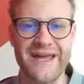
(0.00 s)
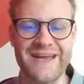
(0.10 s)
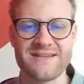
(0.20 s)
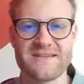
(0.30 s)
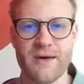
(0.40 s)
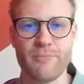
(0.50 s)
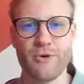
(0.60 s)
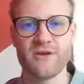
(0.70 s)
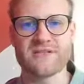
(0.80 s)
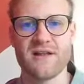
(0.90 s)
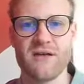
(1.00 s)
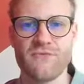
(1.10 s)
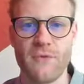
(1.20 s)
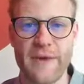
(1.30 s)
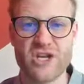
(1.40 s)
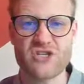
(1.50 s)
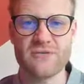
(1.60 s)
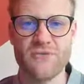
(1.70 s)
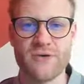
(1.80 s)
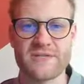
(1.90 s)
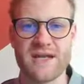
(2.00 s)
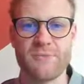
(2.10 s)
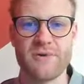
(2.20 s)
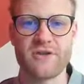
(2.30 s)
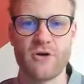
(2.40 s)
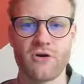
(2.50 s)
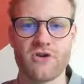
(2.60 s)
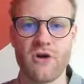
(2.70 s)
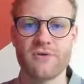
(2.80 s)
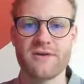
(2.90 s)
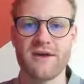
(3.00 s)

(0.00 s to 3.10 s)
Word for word: add some personal information, for example, your current,